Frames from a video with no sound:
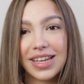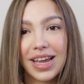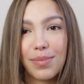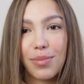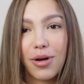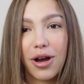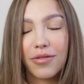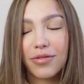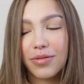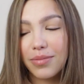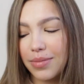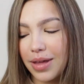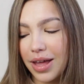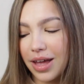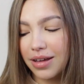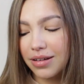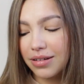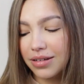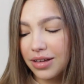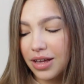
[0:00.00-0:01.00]
say apart from
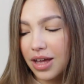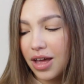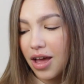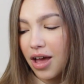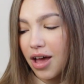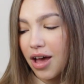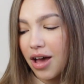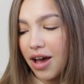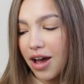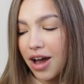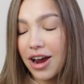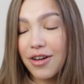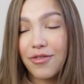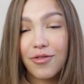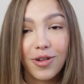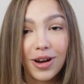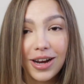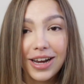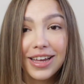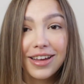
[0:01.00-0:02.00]
that. I
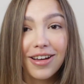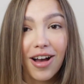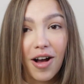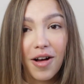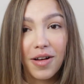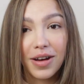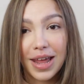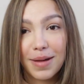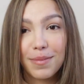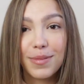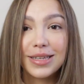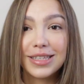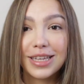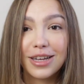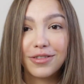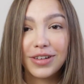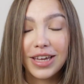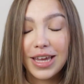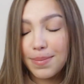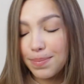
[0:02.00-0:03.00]
really can't let
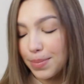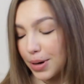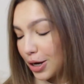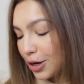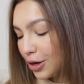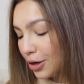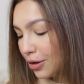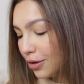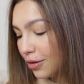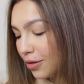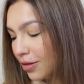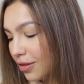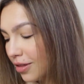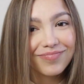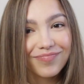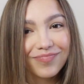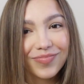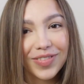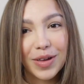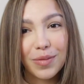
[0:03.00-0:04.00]
myself keep both.
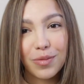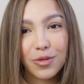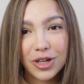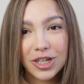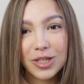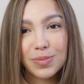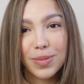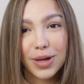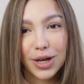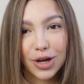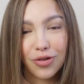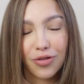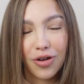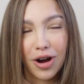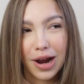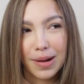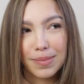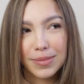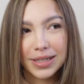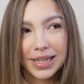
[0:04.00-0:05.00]
It would just be a
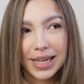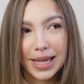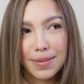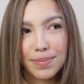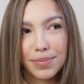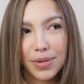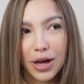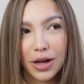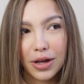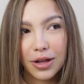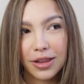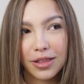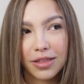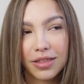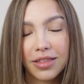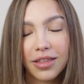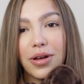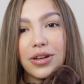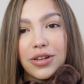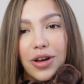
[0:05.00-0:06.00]
crime to keep both,
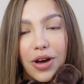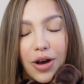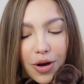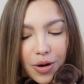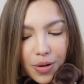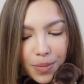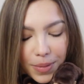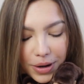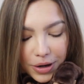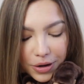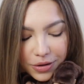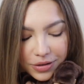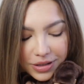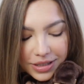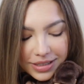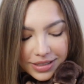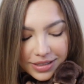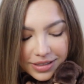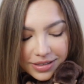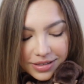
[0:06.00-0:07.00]
but oh my god,
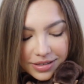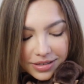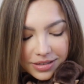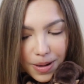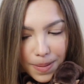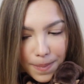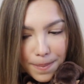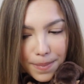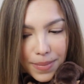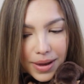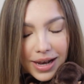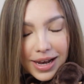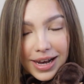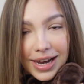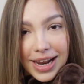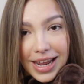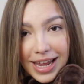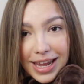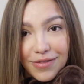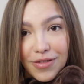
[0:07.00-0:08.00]
this is
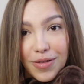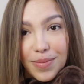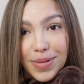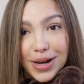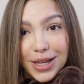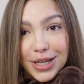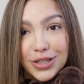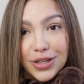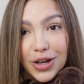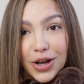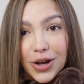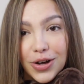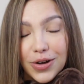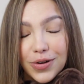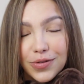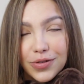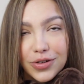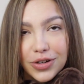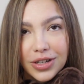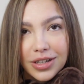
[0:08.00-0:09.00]
unbelievably
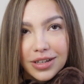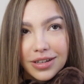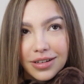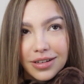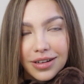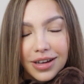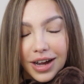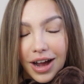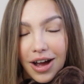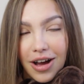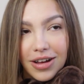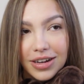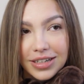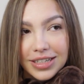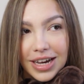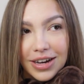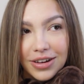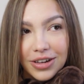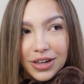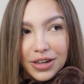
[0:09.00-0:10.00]
soft. I can't
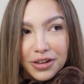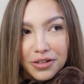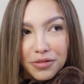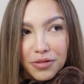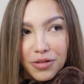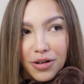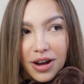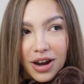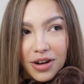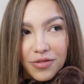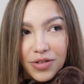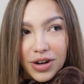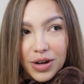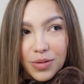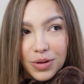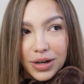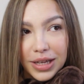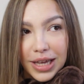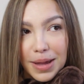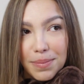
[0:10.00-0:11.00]
tell you, I really
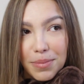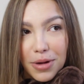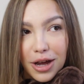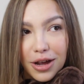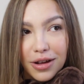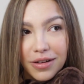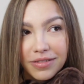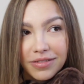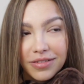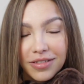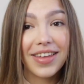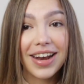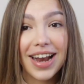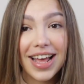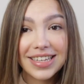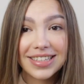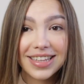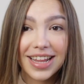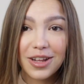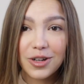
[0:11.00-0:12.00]
want to keep both. And the
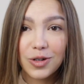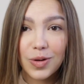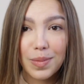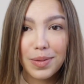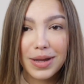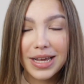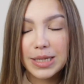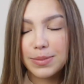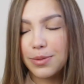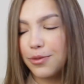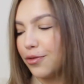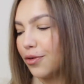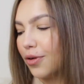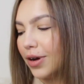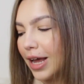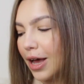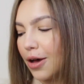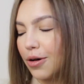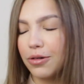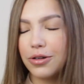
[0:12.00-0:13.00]
last lingerie piece before
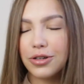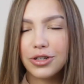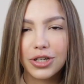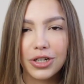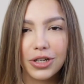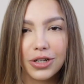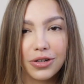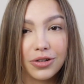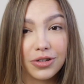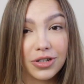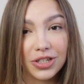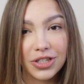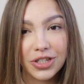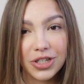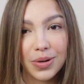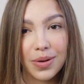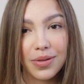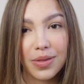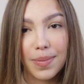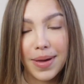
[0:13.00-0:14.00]
I get on to just
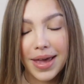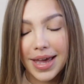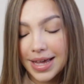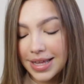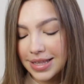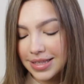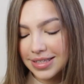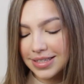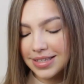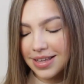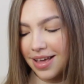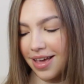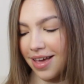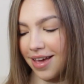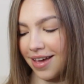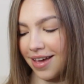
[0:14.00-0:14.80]
two other bits